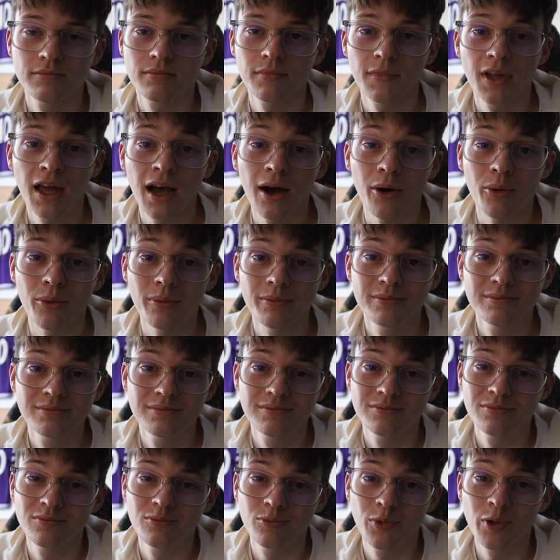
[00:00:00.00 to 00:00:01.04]
Now
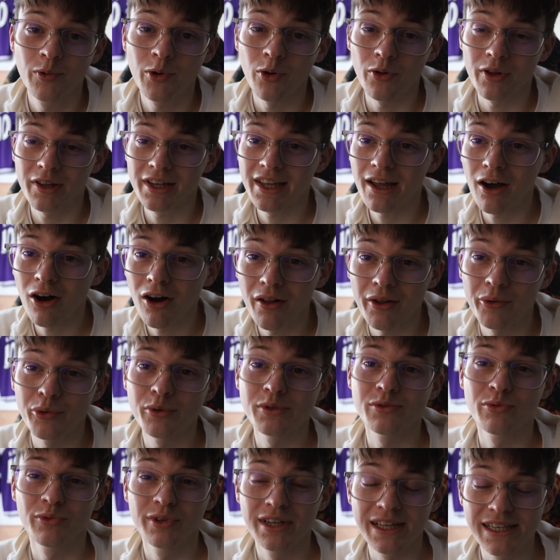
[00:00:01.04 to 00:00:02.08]
we've got the car that
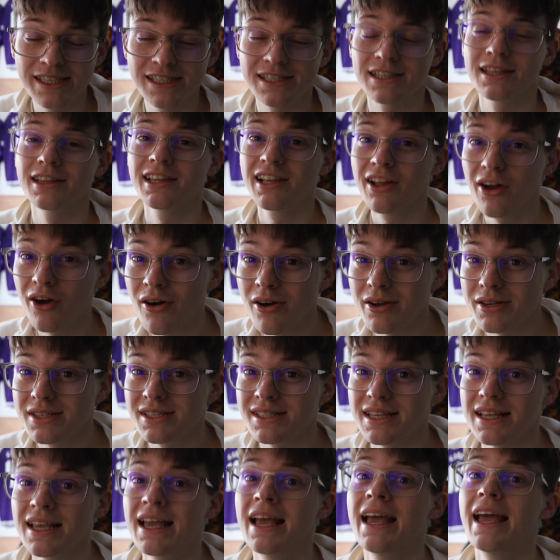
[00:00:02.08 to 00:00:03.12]
was released
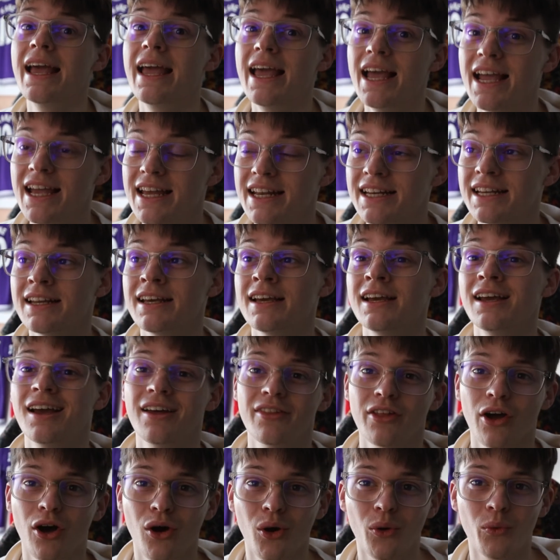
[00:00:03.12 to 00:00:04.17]
last in
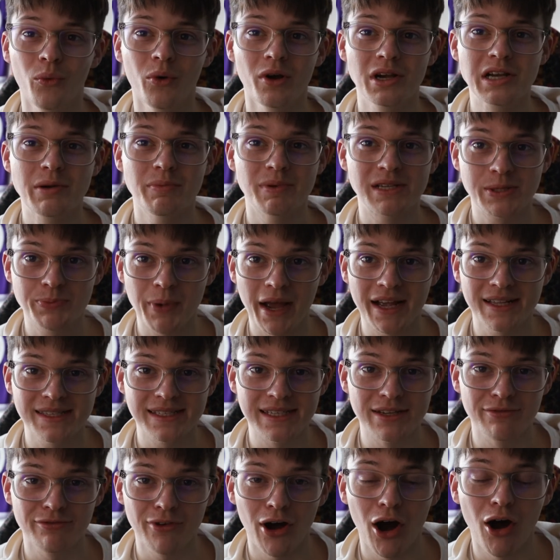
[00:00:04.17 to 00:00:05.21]
the whole
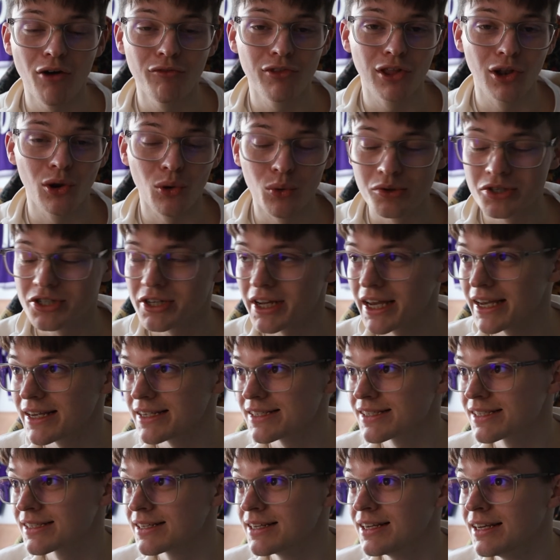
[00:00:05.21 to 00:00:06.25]
perspective of the launch
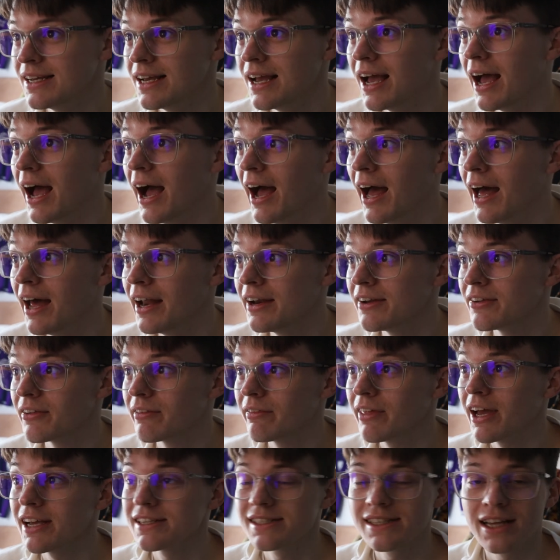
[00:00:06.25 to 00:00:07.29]
dates, and
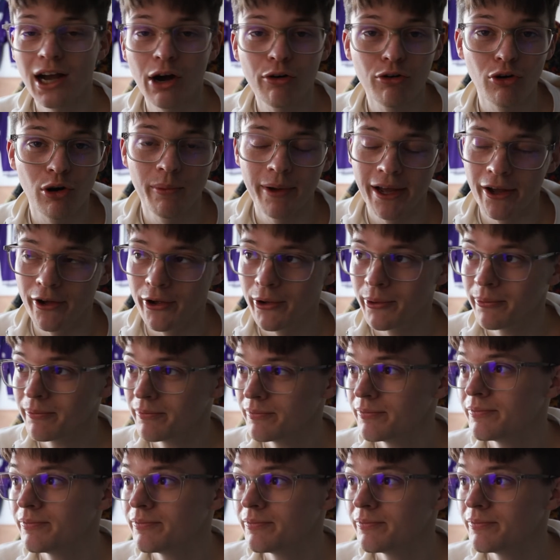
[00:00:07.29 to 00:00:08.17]
that's the Alfa Romeo.